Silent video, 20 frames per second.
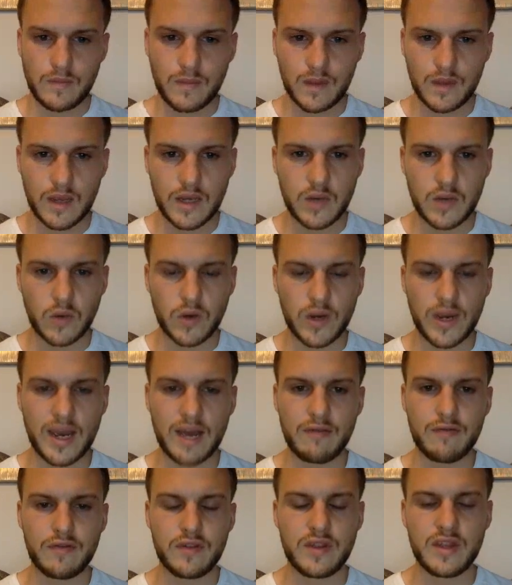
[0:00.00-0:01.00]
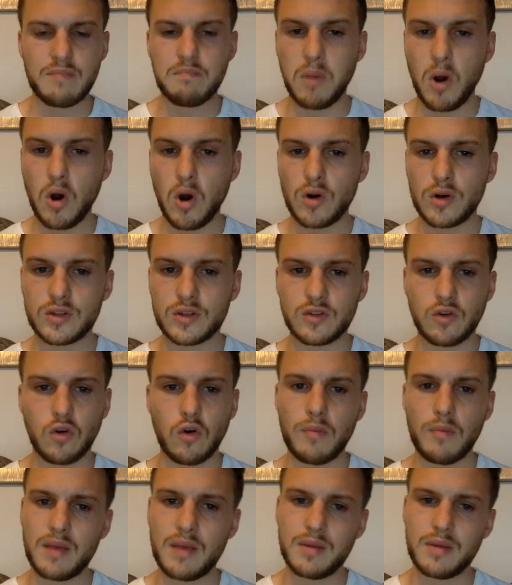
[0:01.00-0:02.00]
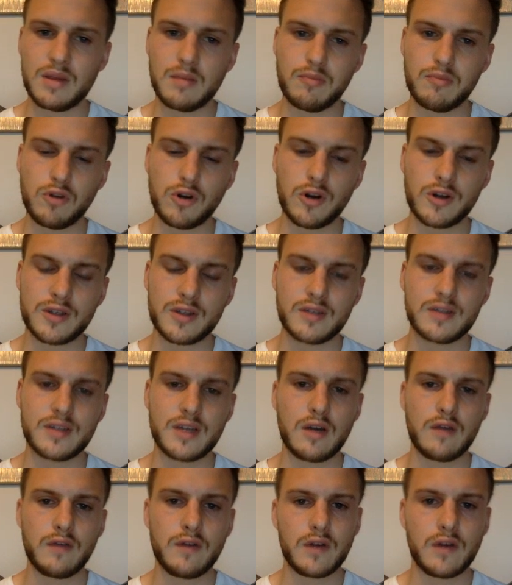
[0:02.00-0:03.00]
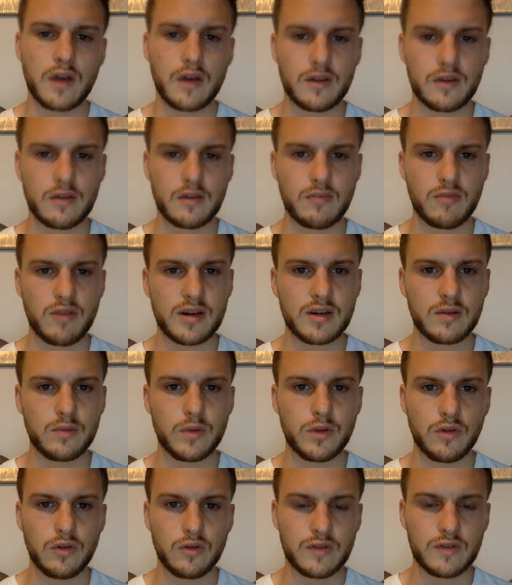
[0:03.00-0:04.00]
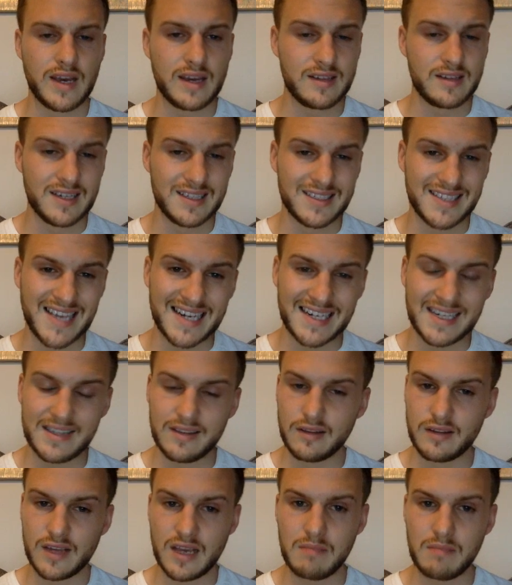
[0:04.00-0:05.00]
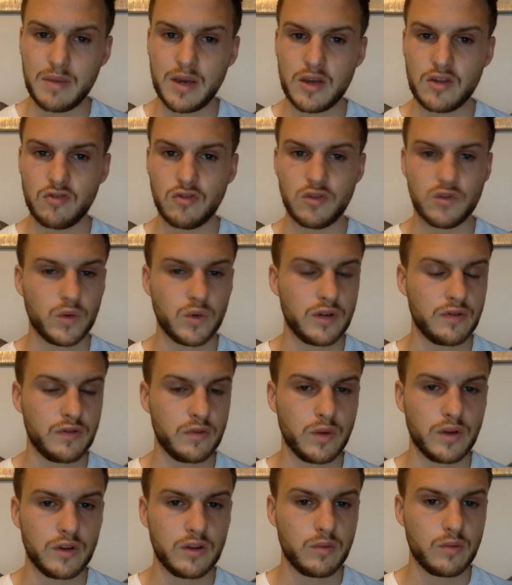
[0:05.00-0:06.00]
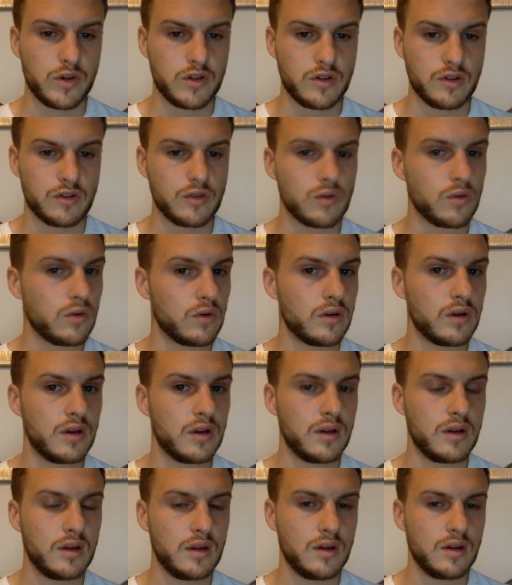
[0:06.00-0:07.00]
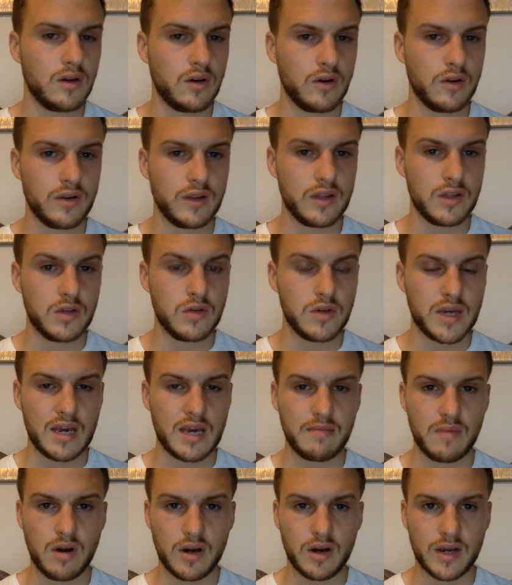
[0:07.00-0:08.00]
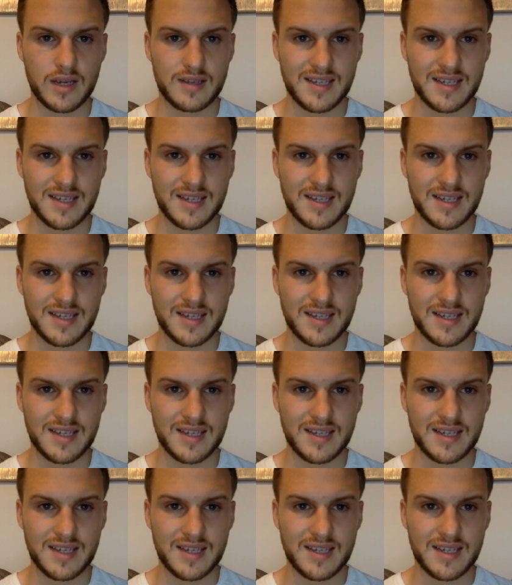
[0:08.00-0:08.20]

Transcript: and you want to have the box or maybe the product itself custom branded with yours. That's exactly the same picture as one of the ones we just saw on the UK market. It's